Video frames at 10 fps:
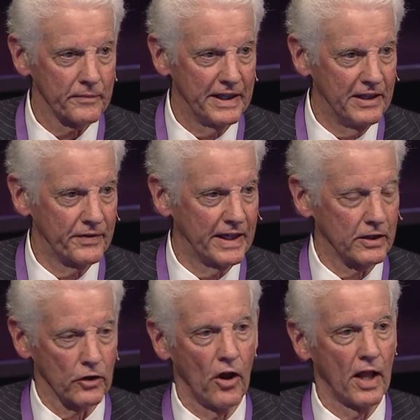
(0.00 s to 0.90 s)
even a
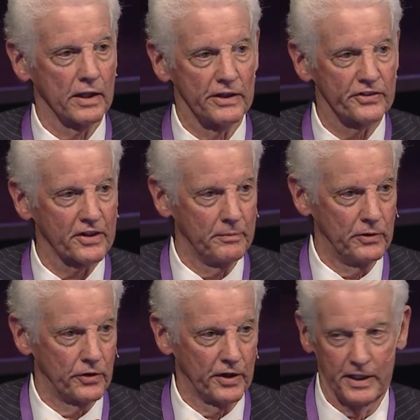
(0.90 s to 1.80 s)
lawless
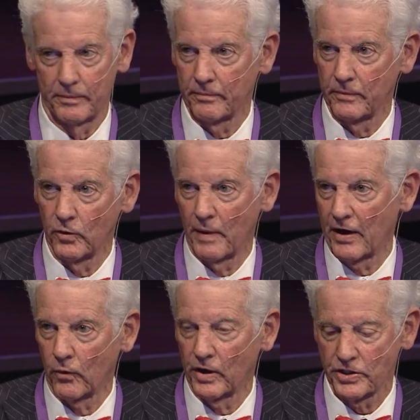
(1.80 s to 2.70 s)
community, no
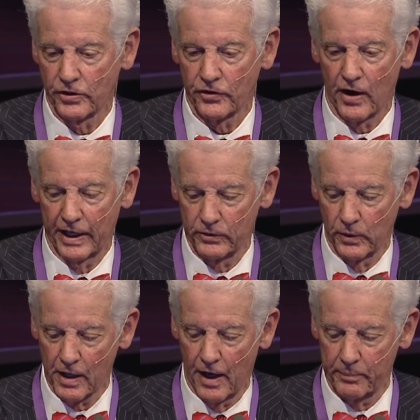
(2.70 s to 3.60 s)
matter what you're trying to
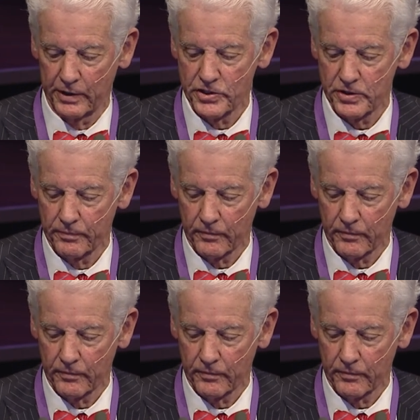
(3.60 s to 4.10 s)
accomplish.